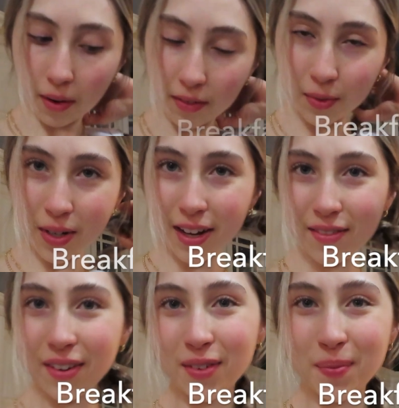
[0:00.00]
having what I have
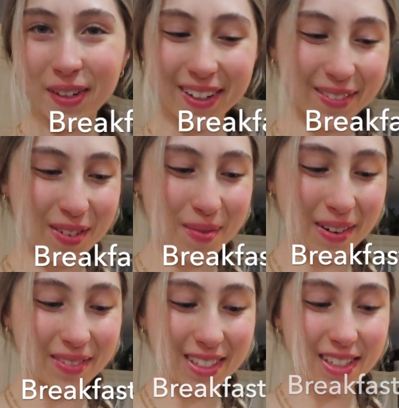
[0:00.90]
every morning for
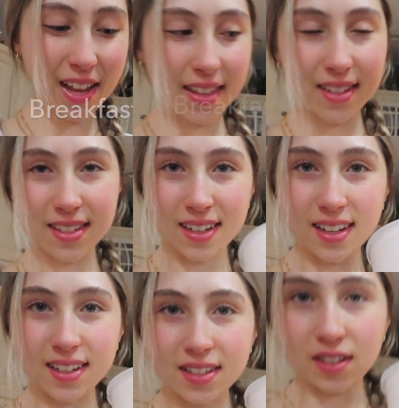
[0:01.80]
breakfast. This
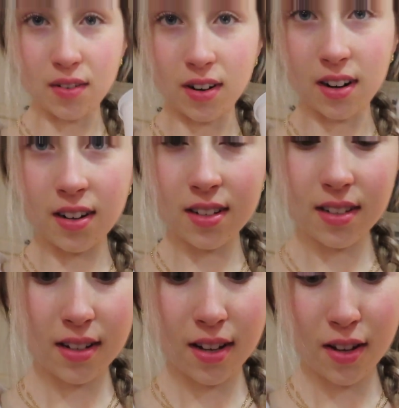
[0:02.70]
Siggy's yogurt
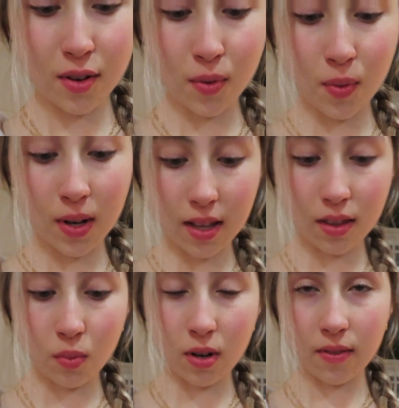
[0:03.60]
with
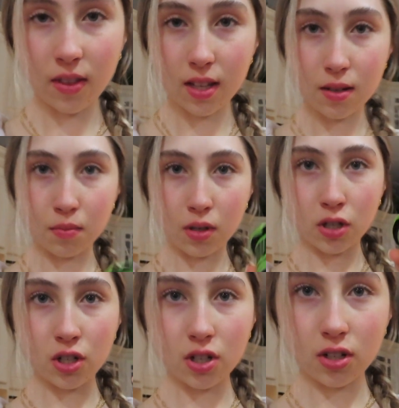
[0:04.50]
one of these
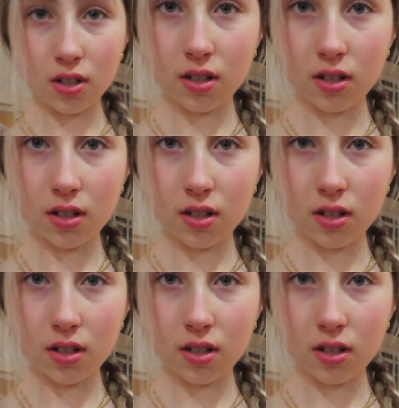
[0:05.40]
mush